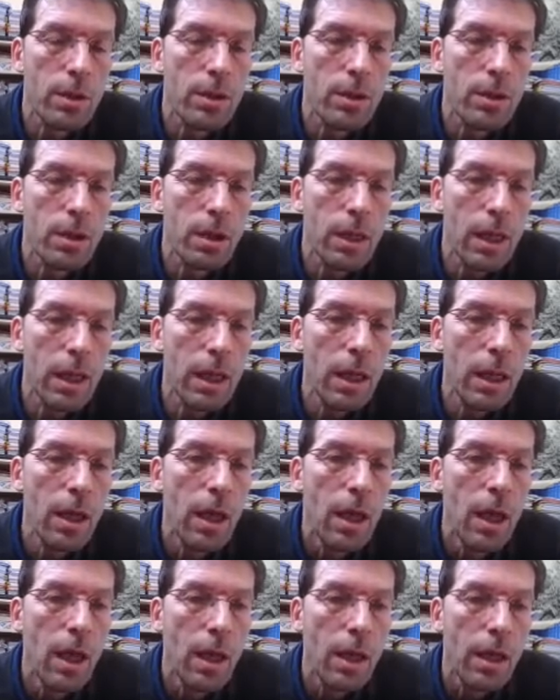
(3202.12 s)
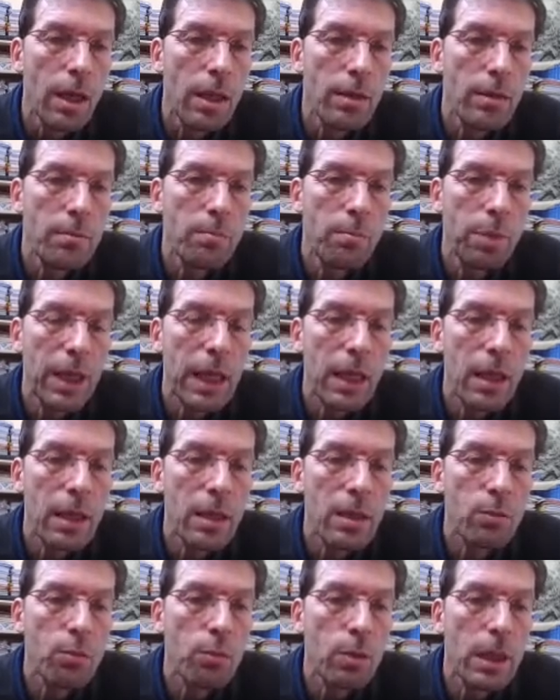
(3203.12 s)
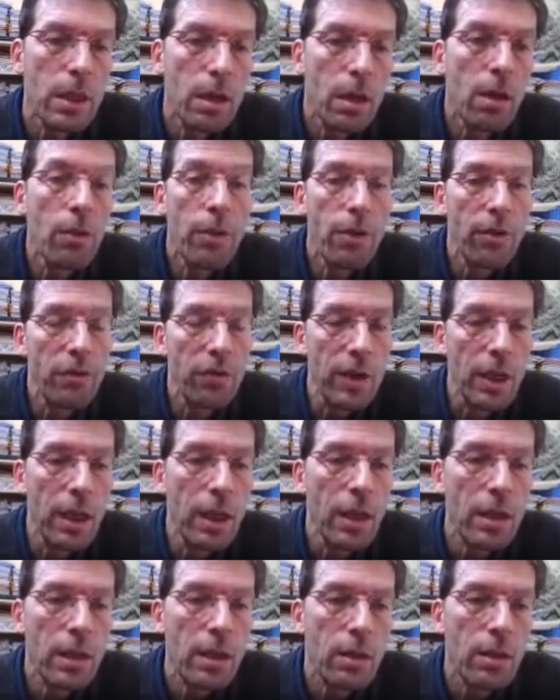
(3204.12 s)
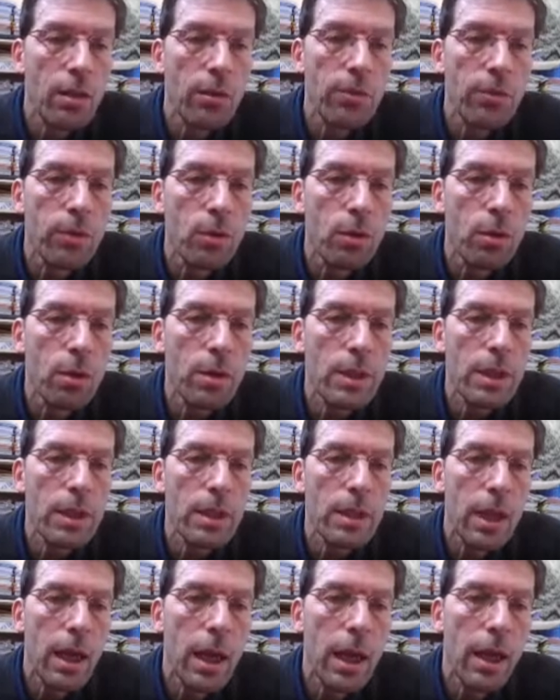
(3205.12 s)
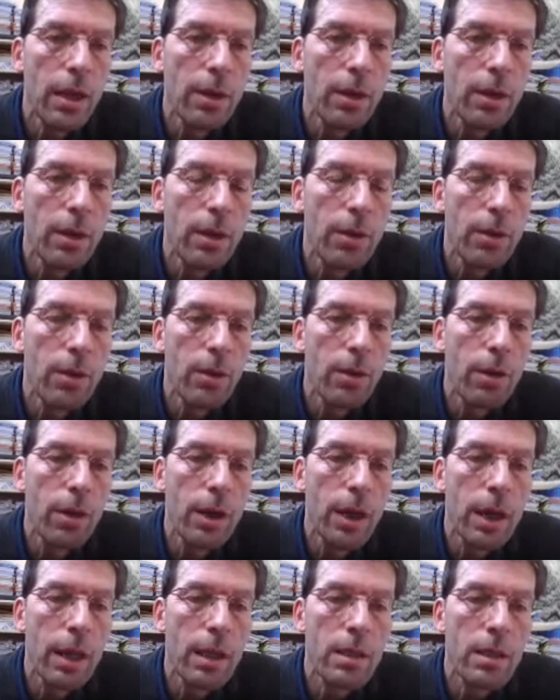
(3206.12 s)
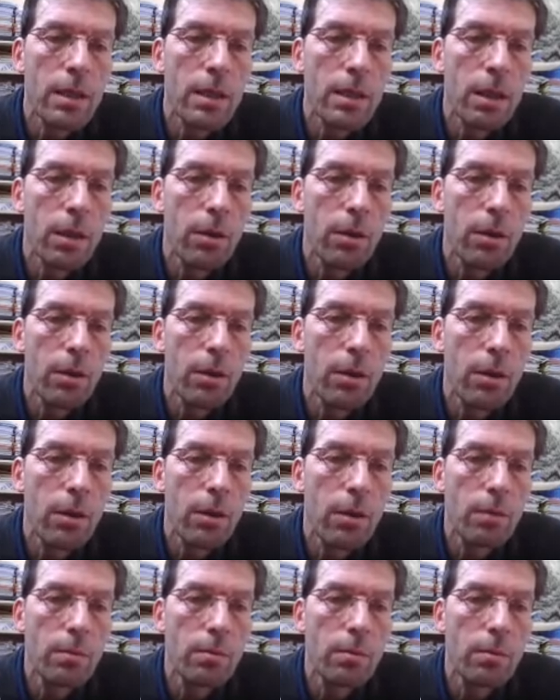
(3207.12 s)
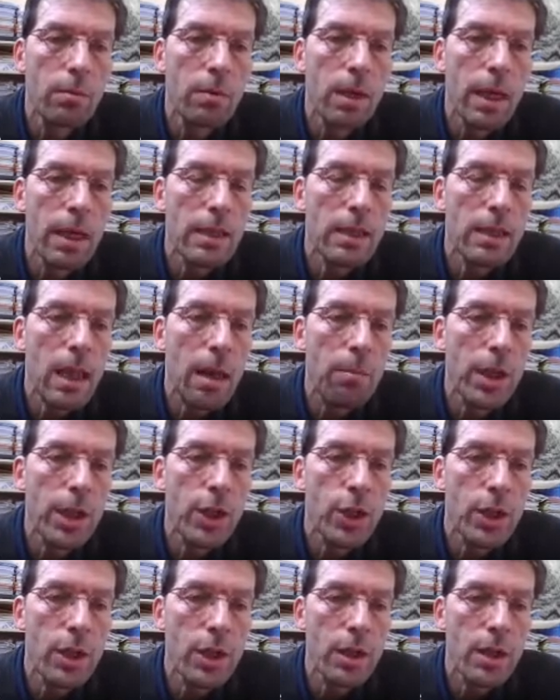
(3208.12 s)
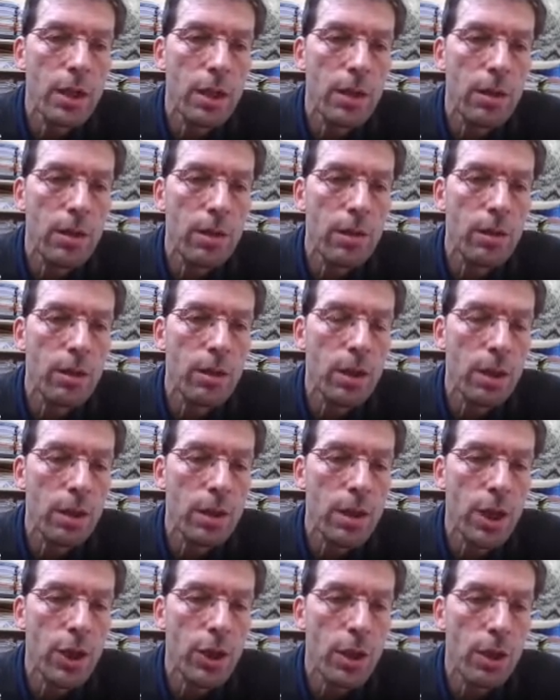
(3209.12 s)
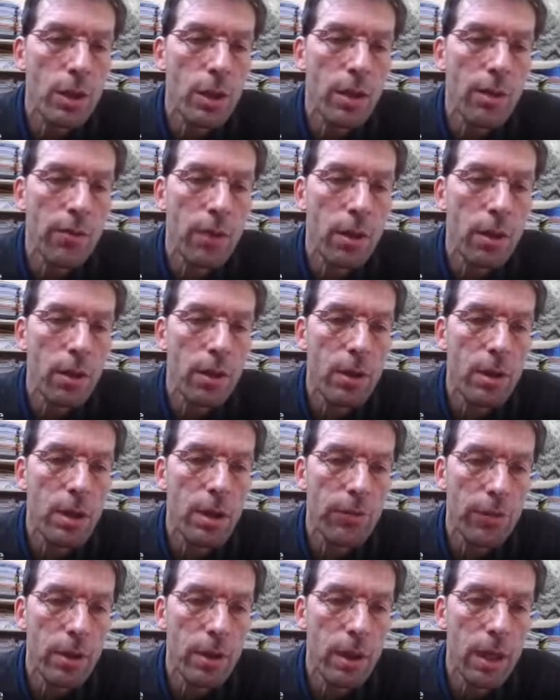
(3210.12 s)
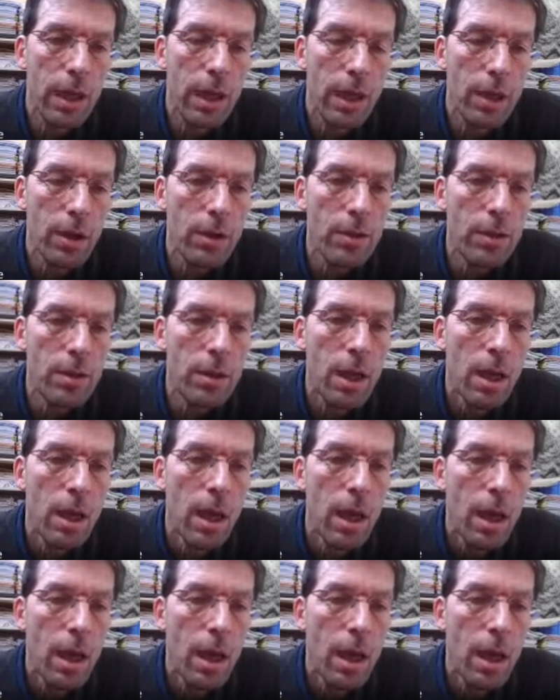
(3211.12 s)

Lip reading: study. It begins on the field, of course, and it establishes the succession of the different layers.